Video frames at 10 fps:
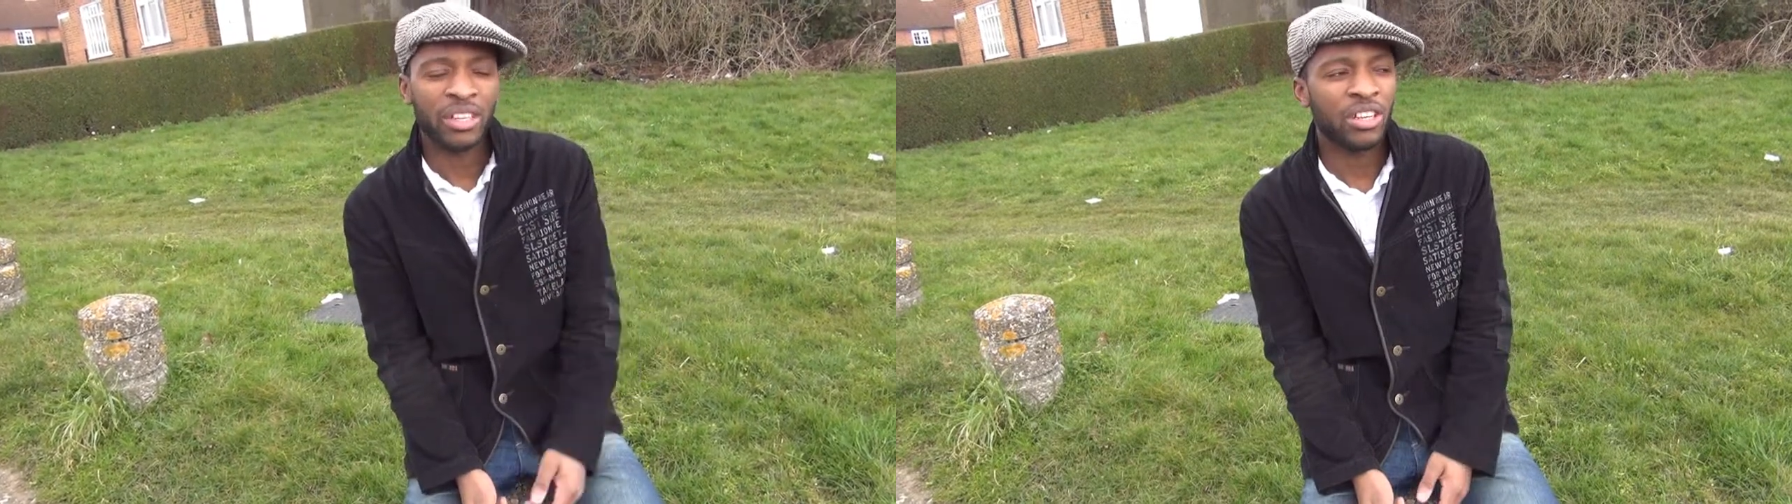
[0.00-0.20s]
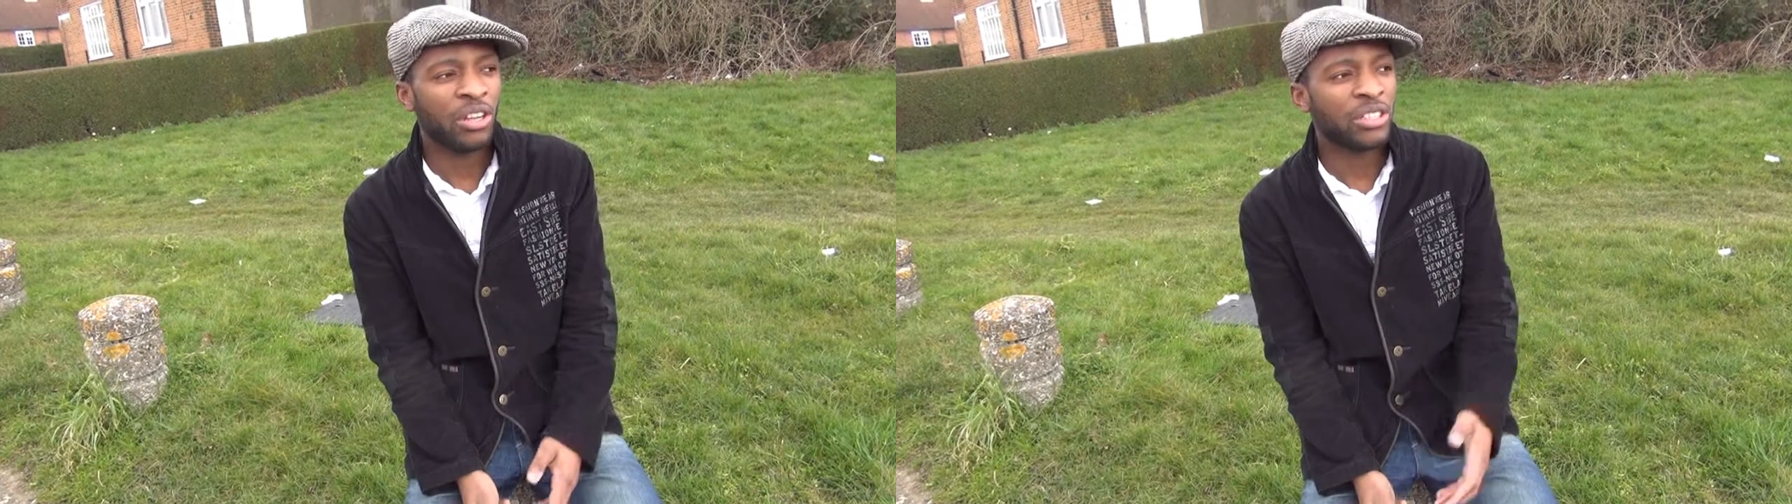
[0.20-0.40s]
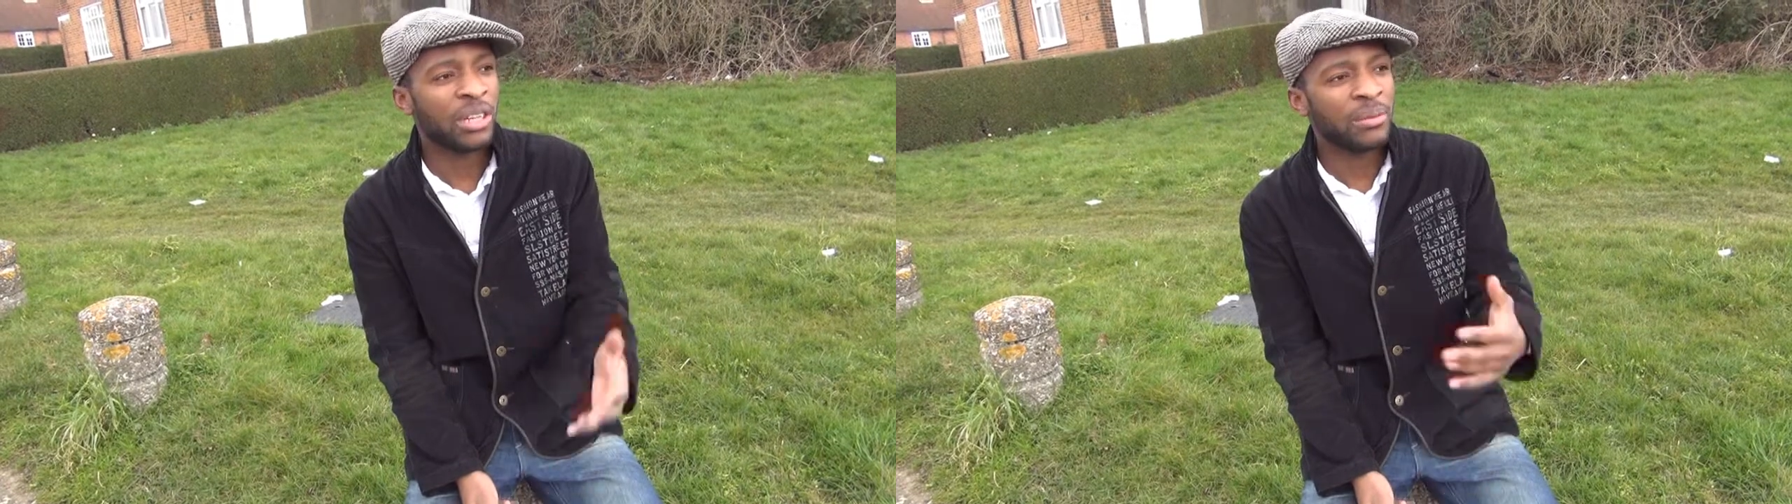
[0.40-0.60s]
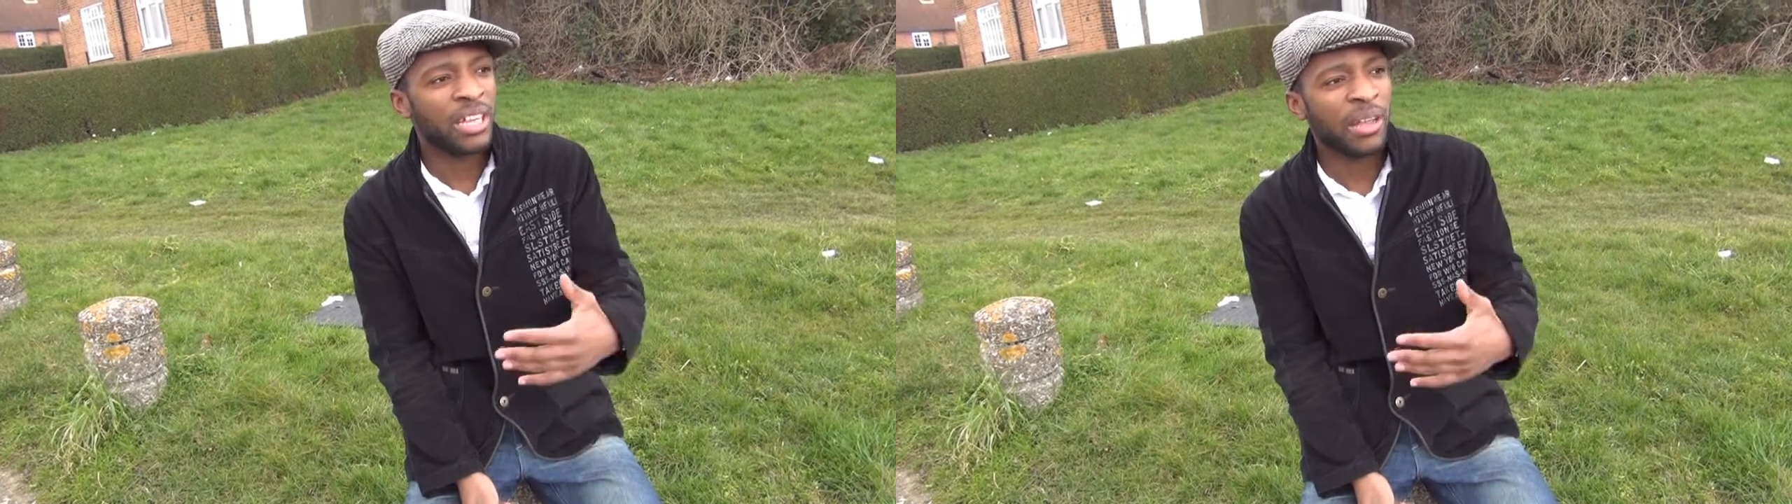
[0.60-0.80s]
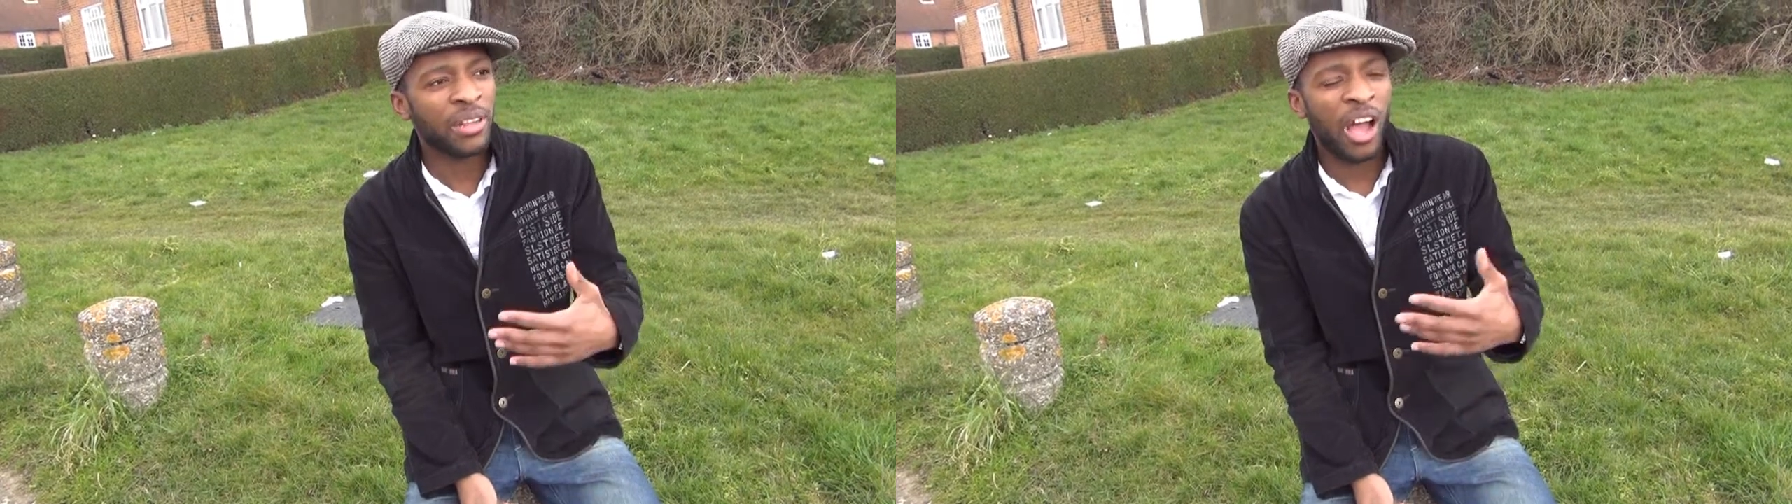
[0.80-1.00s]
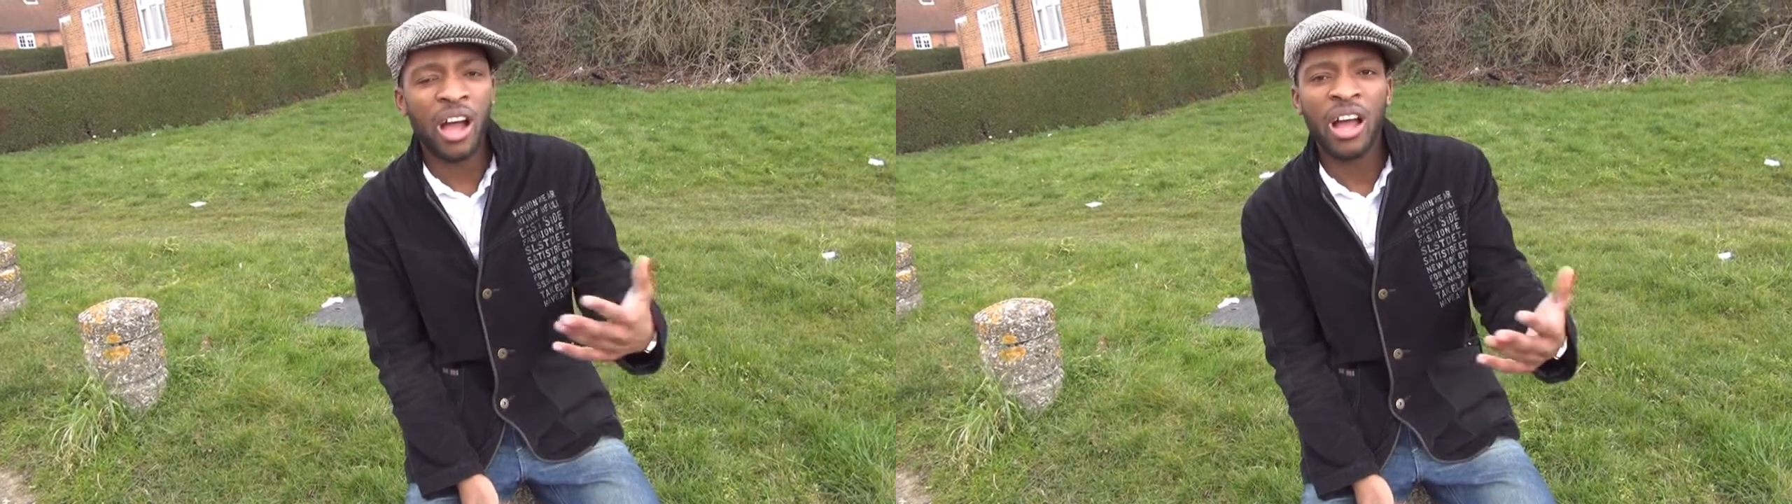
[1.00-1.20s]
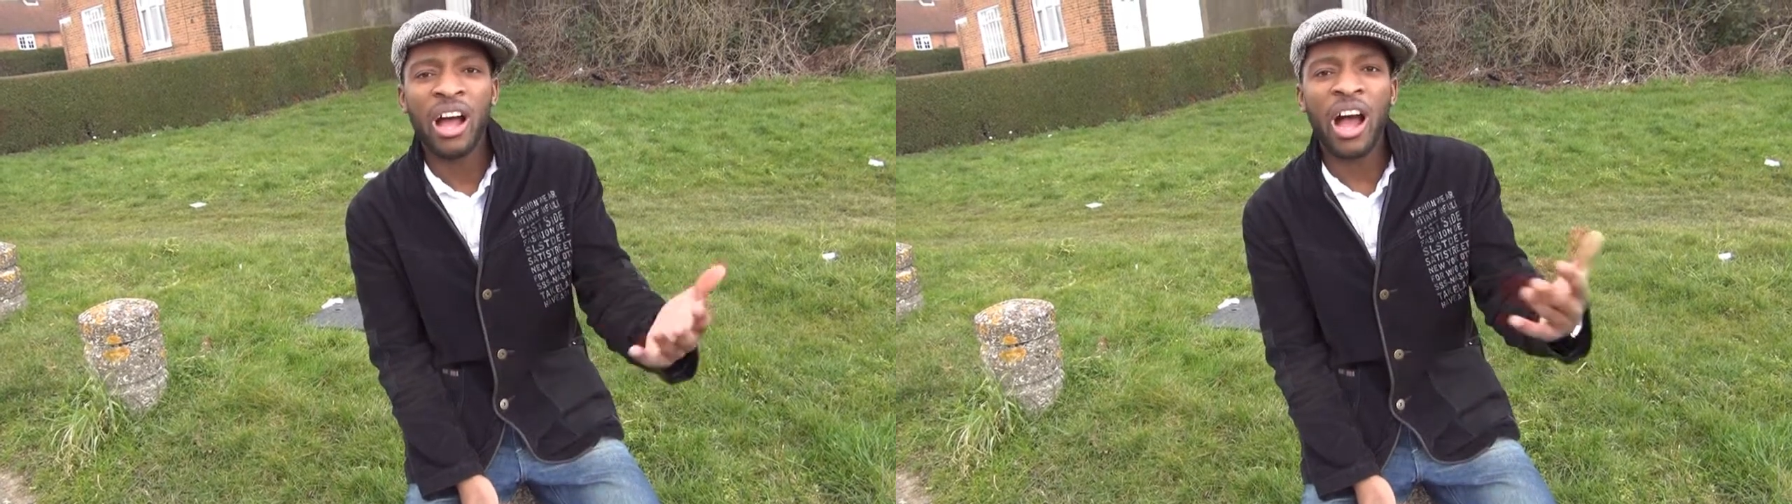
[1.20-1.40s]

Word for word: You know, sometimes our